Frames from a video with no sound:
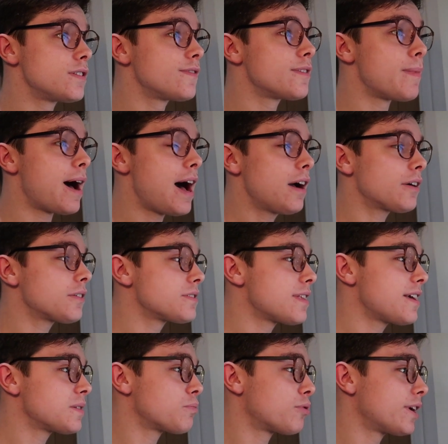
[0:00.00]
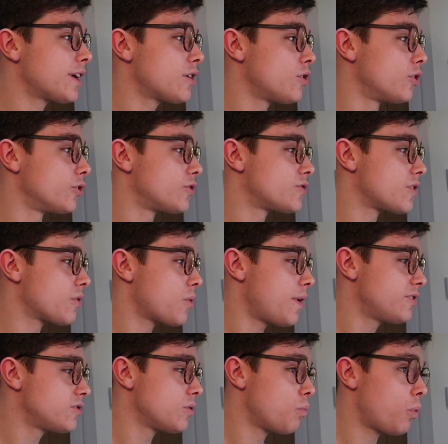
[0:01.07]
of the marks that's pretty good so
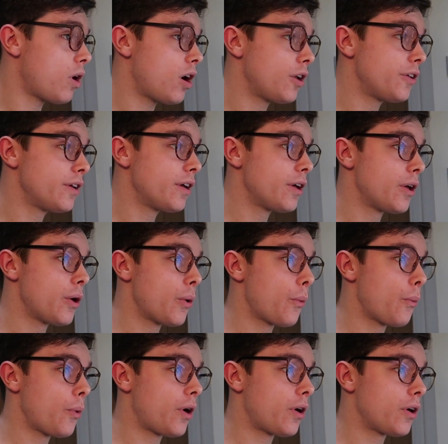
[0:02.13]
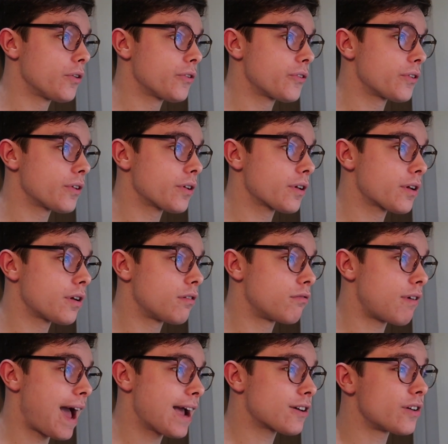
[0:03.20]
question one was
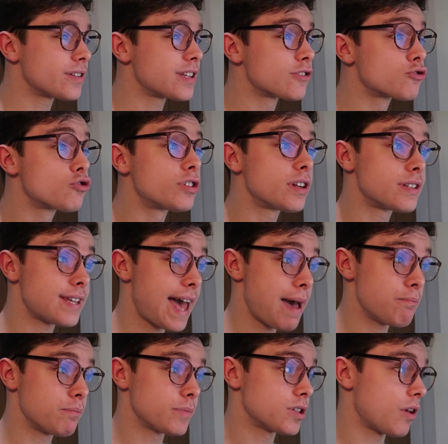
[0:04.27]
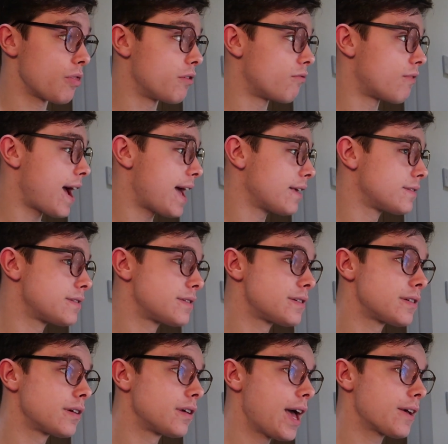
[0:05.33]
correct, right, says good attempts on the
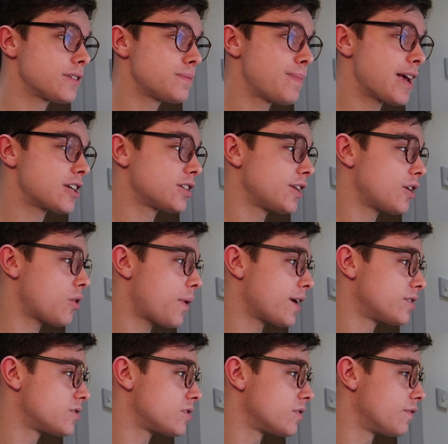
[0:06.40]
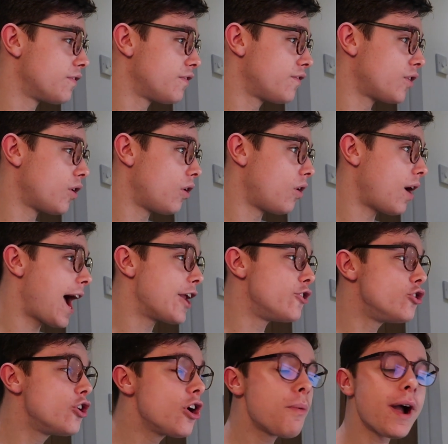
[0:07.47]
rest, especially question four. I
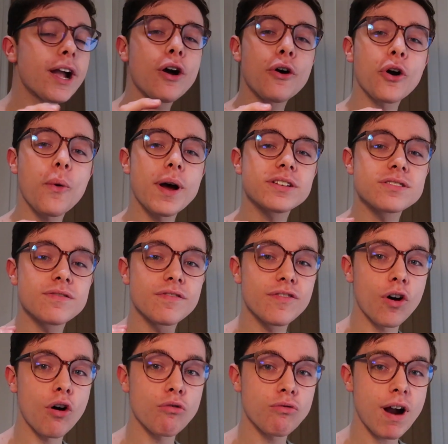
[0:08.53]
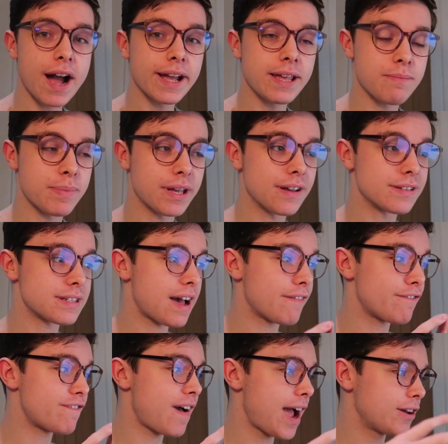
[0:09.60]
knew I got question four right because
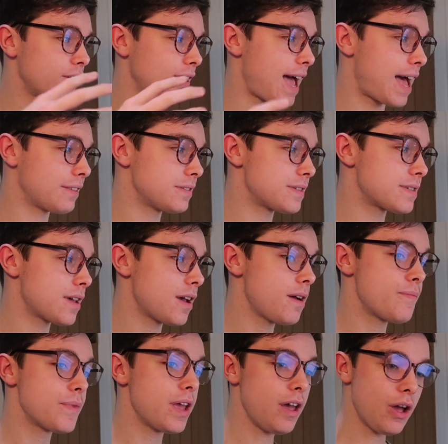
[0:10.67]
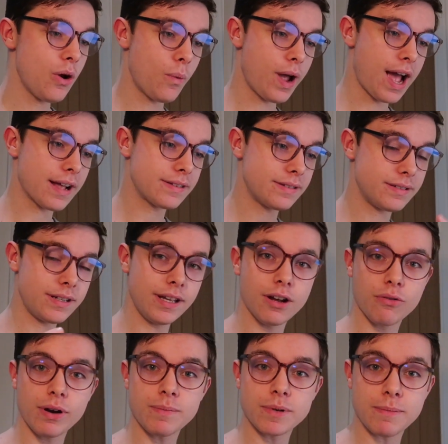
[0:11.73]
our final answer, we had to
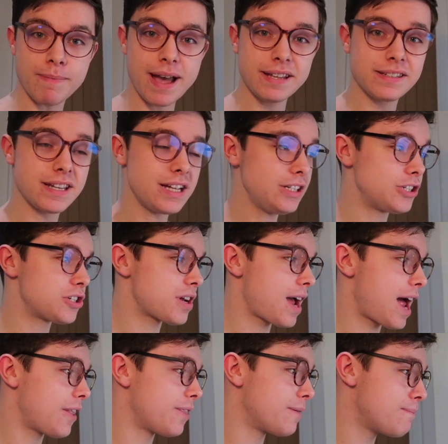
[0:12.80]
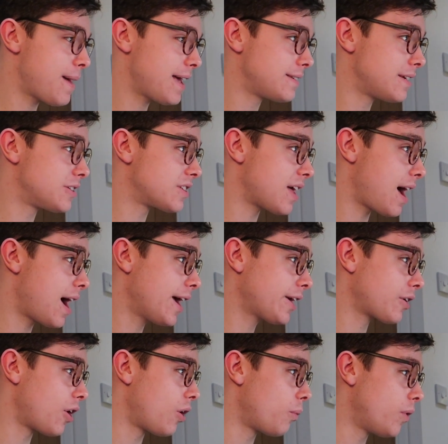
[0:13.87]
decrypt a message, and the message that I
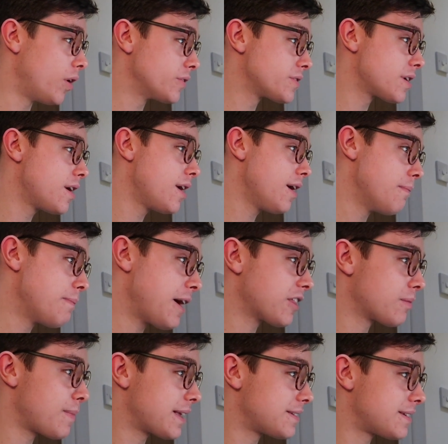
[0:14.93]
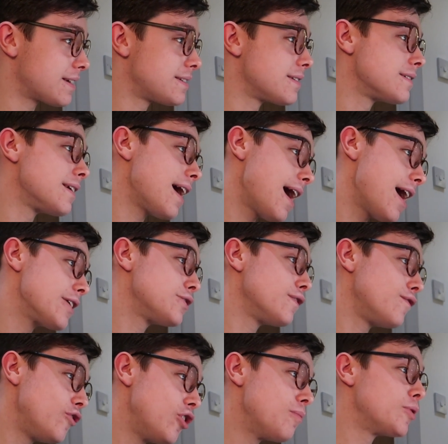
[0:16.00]
got was Mathematics is an Art
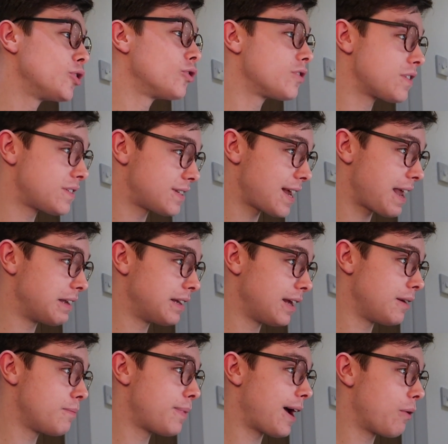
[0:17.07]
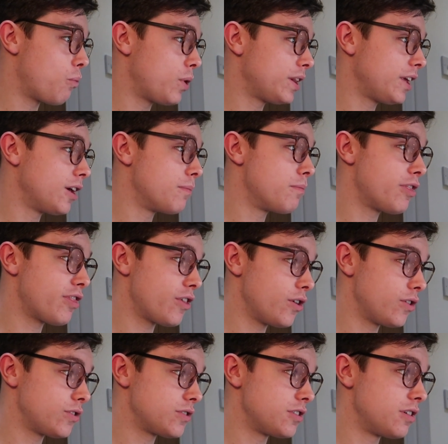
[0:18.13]
of Human Understanding by William
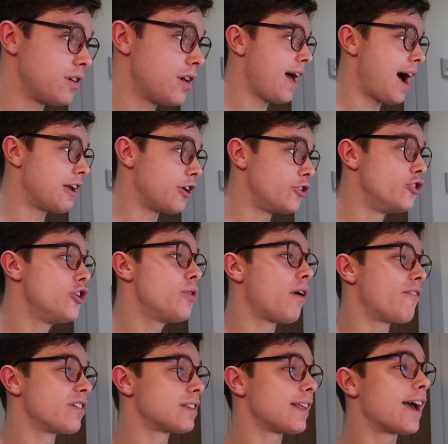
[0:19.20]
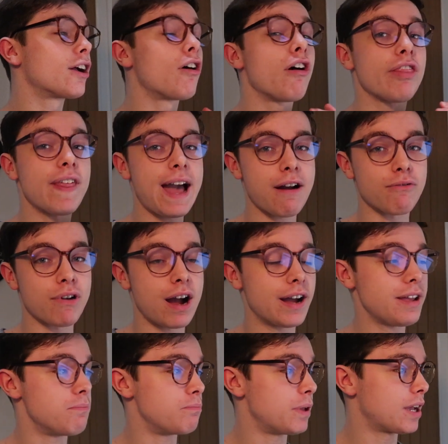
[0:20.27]
Thurston. And I knew obviously I got that
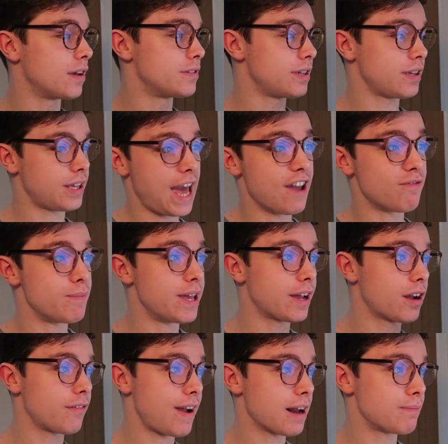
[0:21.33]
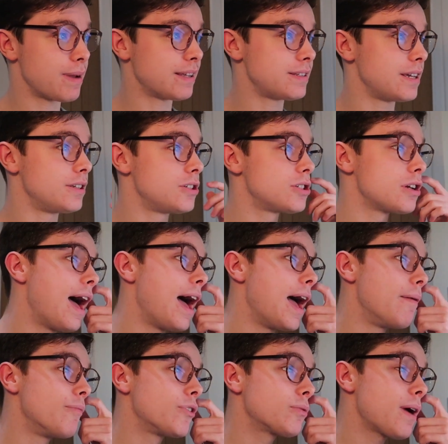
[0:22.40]
right because it gave me a correct message.
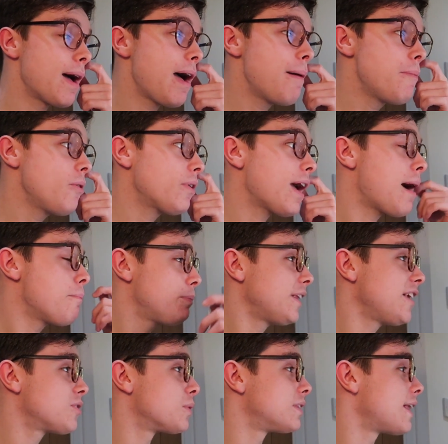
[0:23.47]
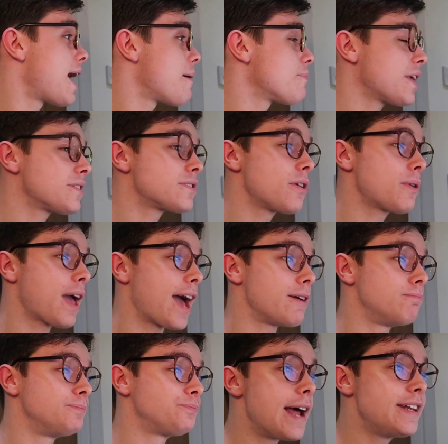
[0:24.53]
Um, so I, am I'm, I'm pleased with that, that's
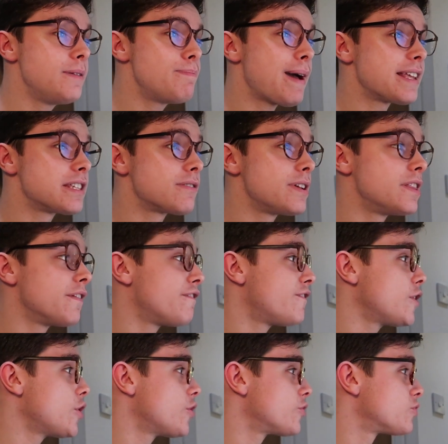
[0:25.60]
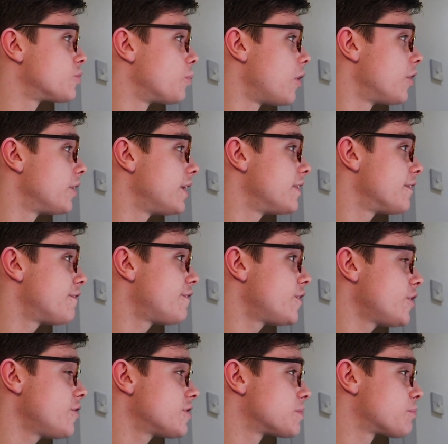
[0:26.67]
okay. I did better in the first one, in the
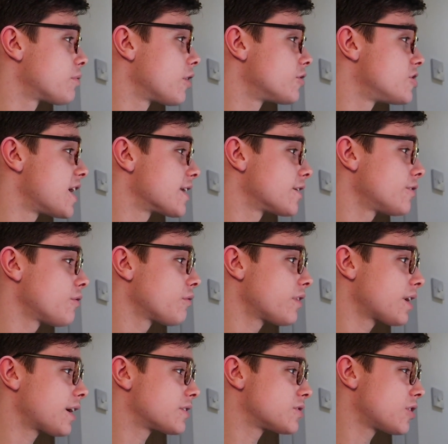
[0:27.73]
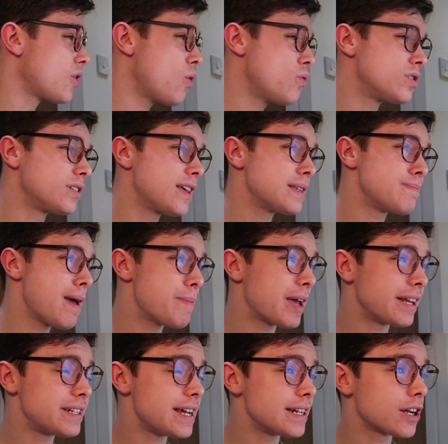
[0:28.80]
first project, I don't think I told you this,
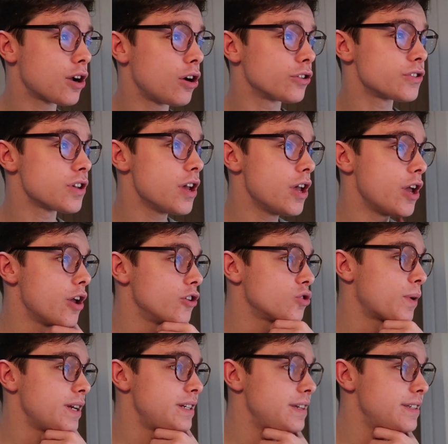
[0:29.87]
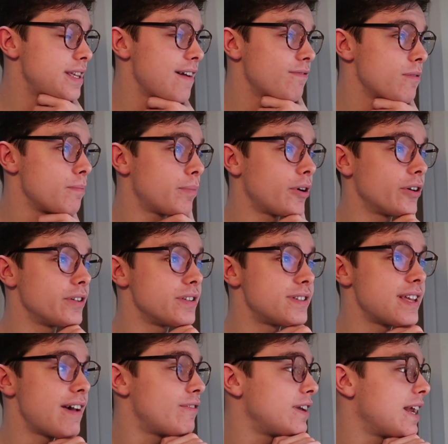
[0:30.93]
maybe I did, I got
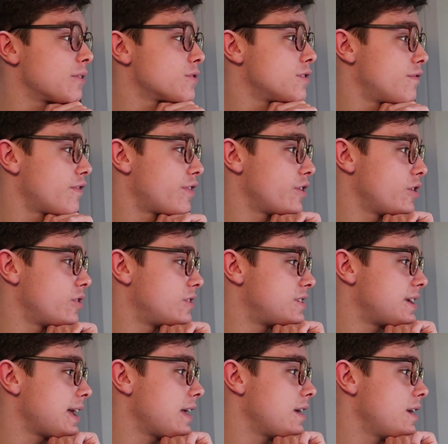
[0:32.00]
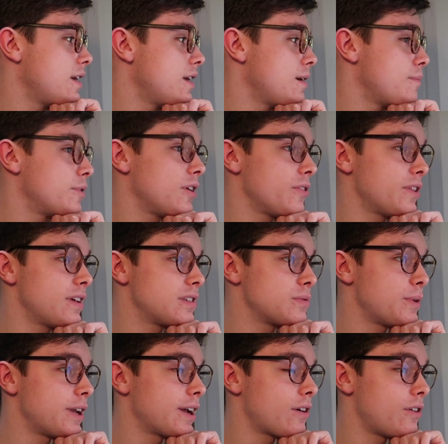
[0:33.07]
27.7 out of 30 but on this
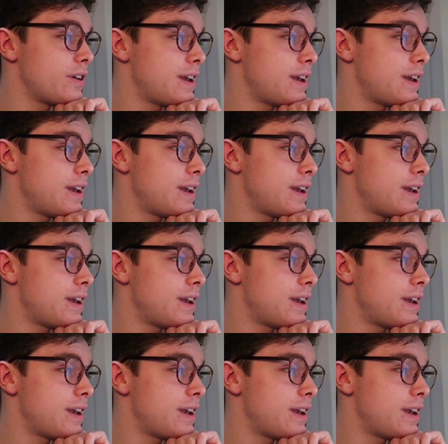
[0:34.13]
one I got